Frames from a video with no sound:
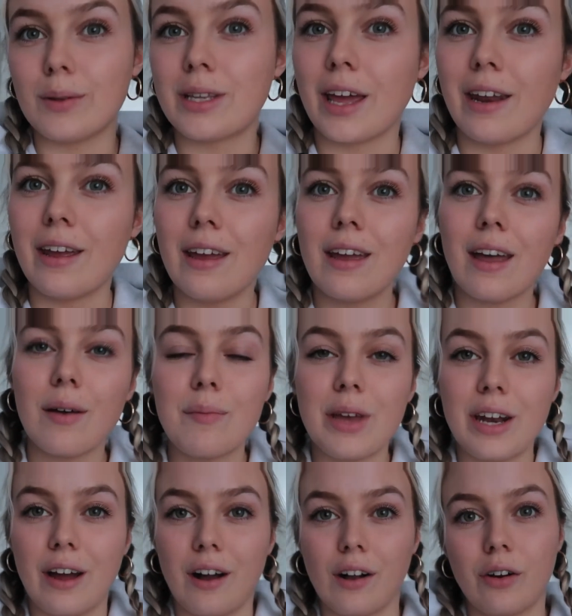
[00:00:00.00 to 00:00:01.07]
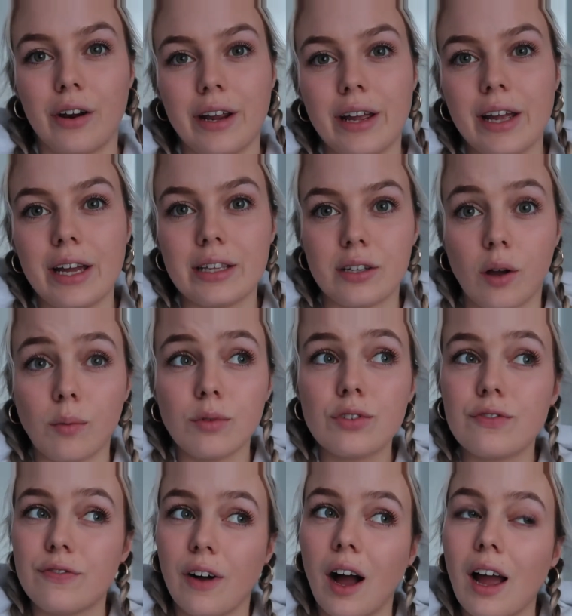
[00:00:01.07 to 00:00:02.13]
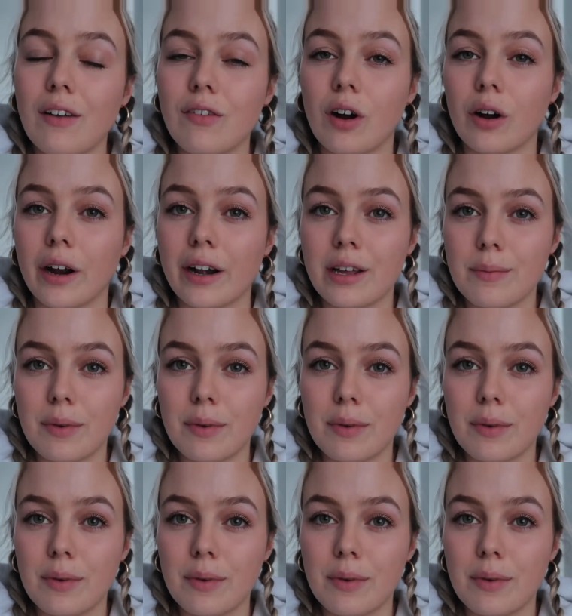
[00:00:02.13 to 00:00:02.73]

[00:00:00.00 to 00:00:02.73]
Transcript: I was getting a bit hungry. It's almost 5 already,